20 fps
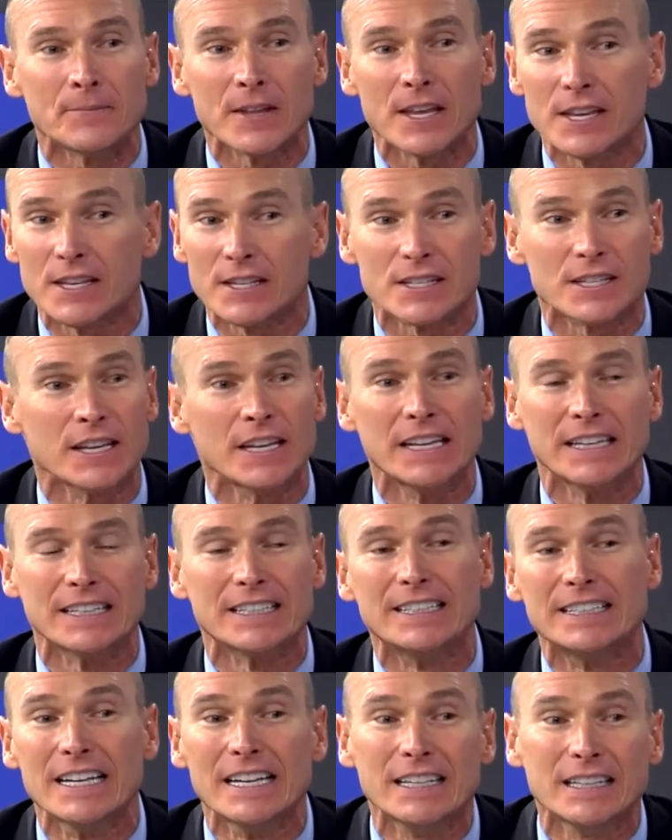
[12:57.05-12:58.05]
is
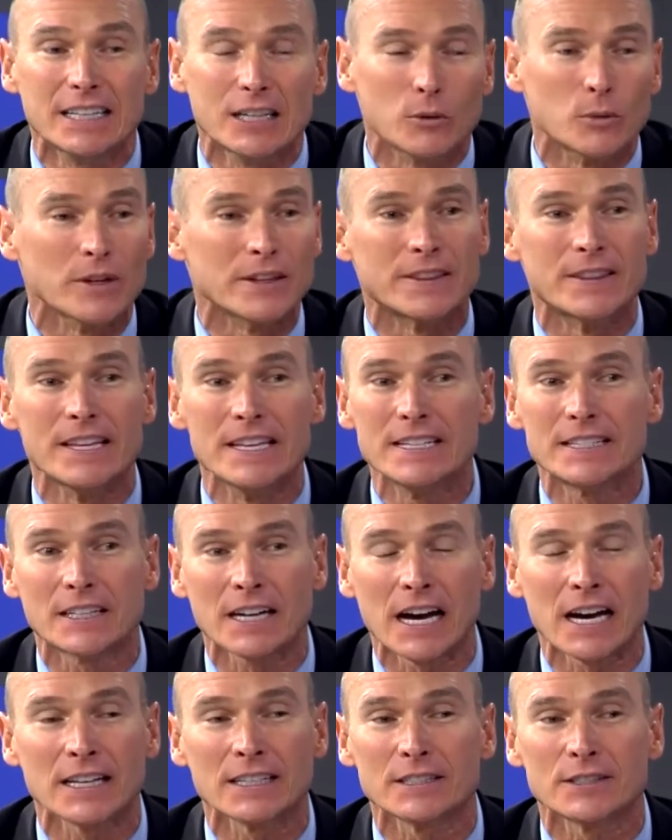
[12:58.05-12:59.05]
dealing with these
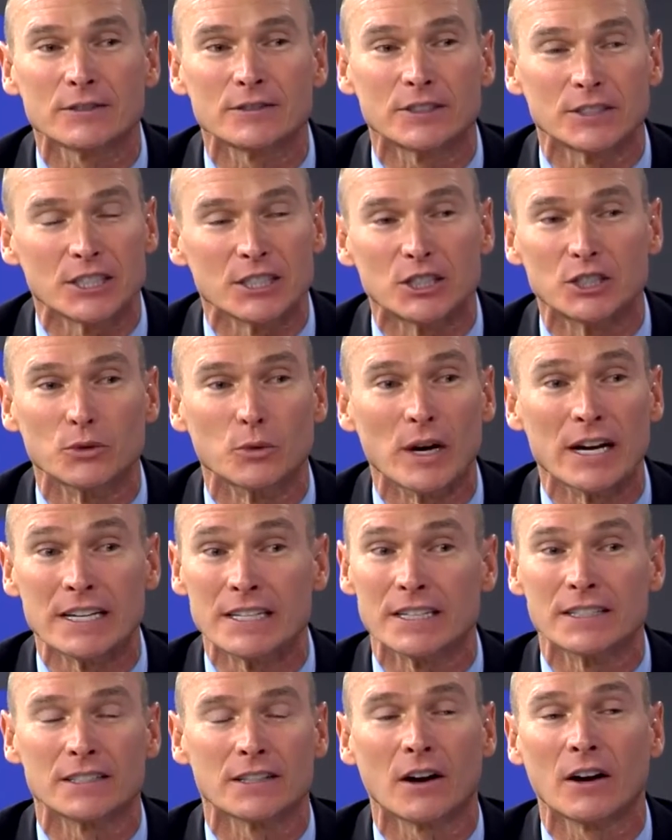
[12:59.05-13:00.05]
kinds of
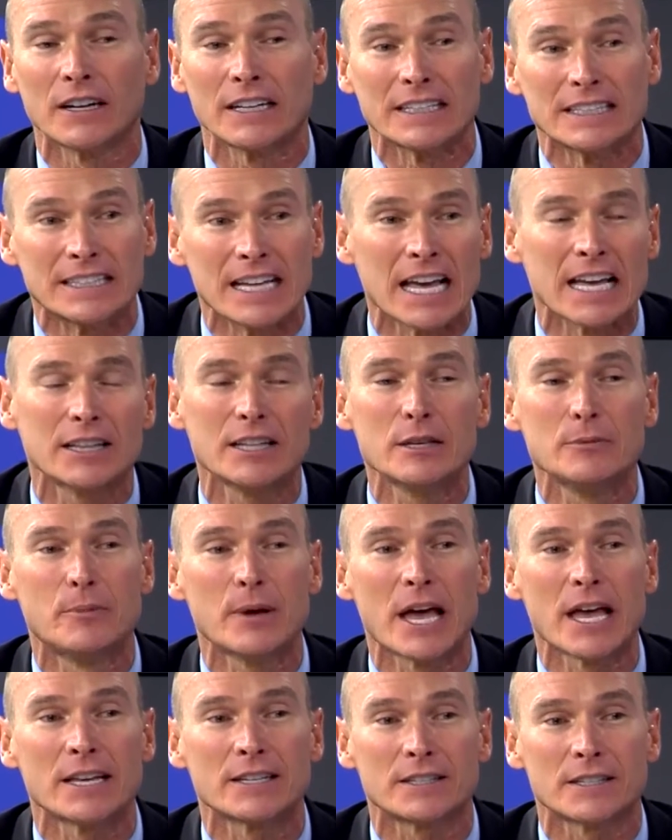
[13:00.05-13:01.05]
situations on a daily
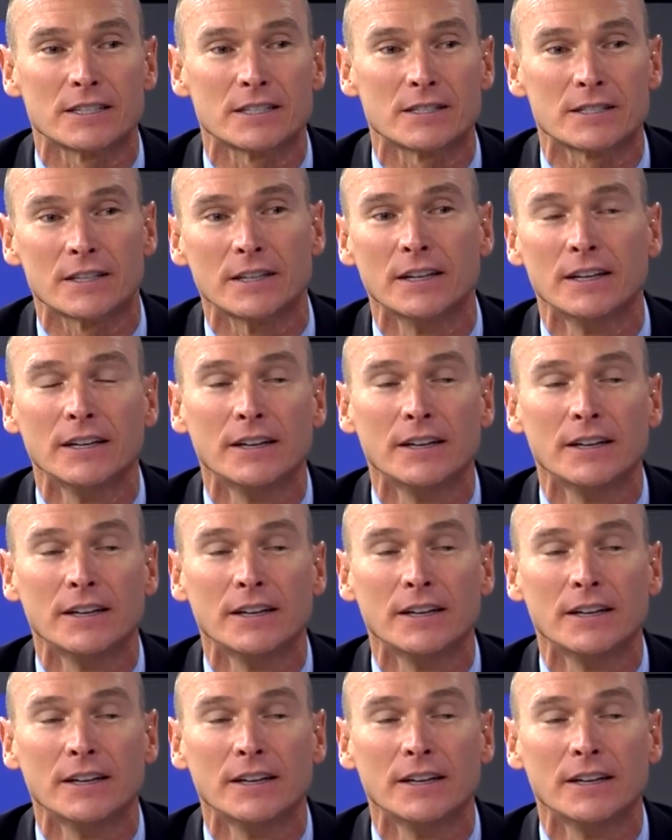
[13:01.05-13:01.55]
basis.